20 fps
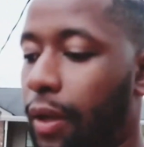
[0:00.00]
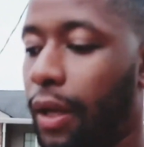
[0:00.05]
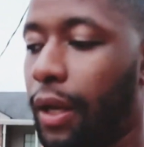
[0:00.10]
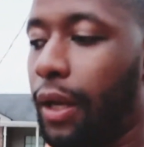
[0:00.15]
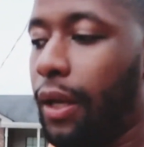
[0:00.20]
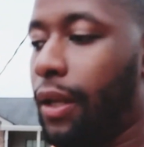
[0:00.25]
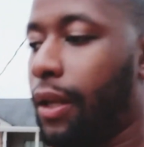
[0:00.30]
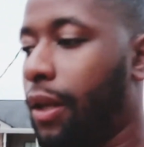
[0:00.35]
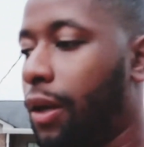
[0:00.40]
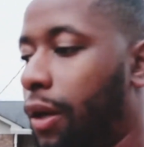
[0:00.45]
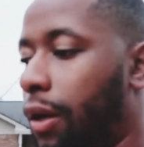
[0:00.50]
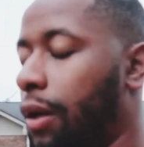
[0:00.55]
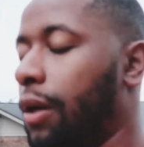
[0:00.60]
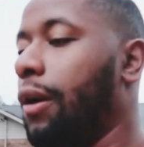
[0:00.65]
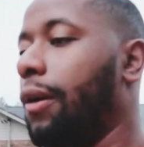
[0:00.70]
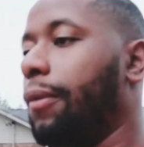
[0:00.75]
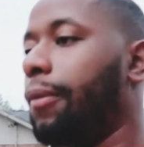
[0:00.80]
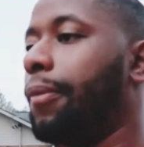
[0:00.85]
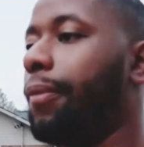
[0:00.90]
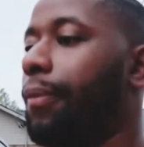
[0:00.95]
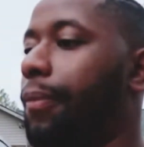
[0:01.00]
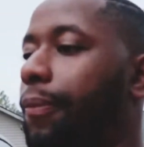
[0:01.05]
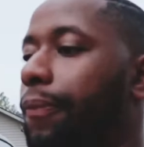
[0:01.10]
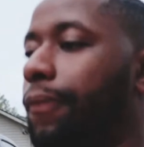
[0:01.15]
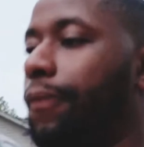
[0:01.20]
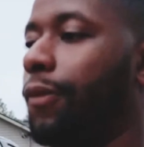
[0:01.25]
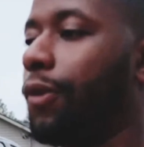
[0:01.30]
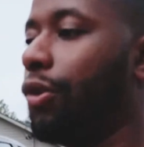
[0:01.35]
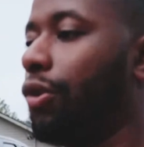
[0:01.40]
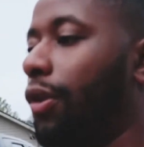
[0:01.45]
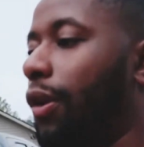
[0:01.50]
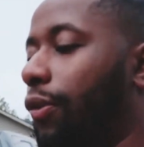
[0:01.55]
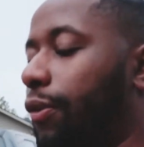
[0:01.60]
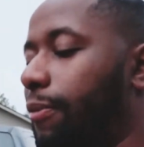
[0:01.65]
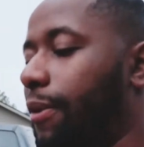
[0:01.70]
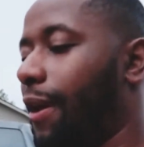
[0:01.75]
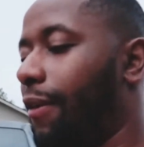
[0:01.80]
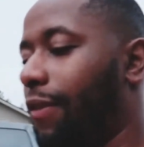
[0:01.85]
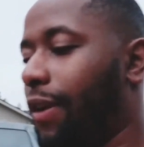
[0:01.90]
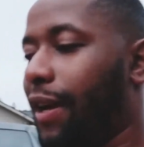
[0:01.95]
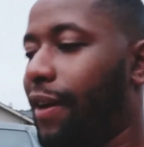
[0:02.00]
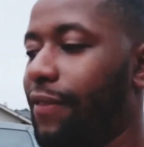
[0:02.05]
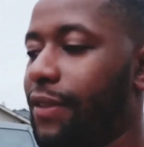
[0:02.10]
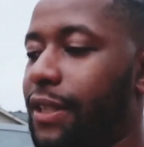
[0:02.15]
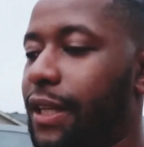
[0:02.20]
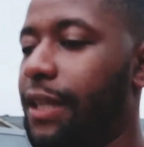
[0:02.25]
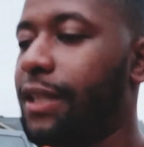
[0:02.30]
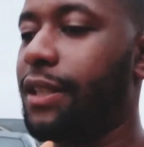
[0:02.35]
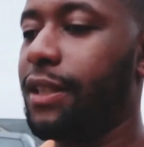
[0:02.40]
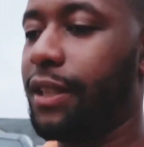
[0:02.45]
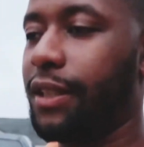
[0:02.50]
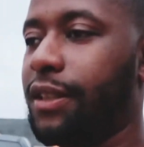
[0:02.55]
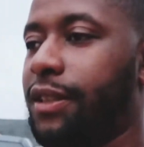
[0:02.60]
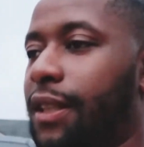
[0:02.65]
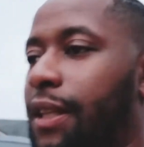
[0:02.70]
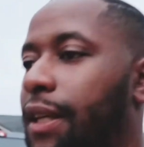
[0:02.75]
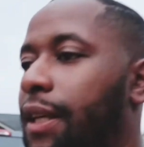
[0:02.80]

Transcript: and um, you know we be having conversations,